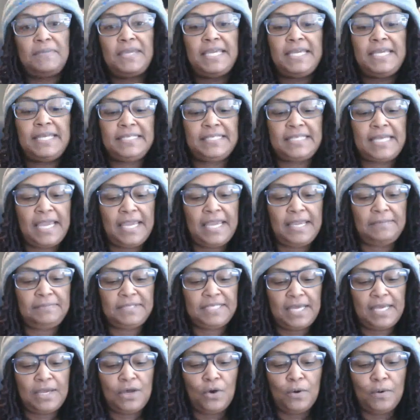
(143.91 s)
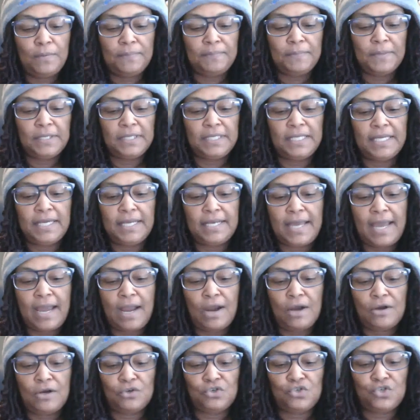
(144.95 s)
heat tape to help get
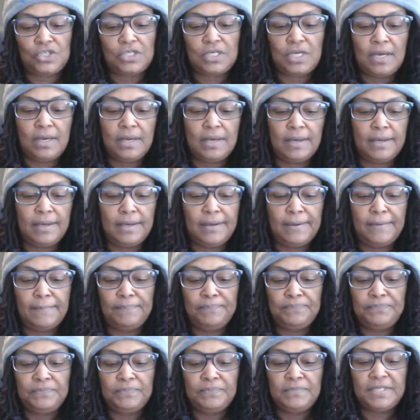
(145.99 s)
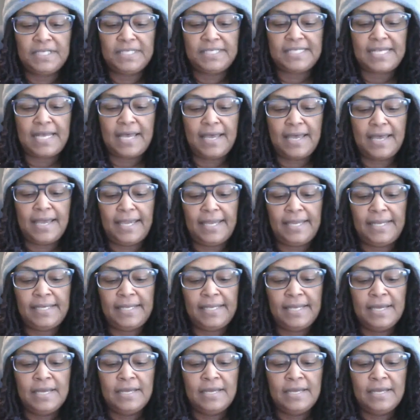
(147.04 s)
our um, design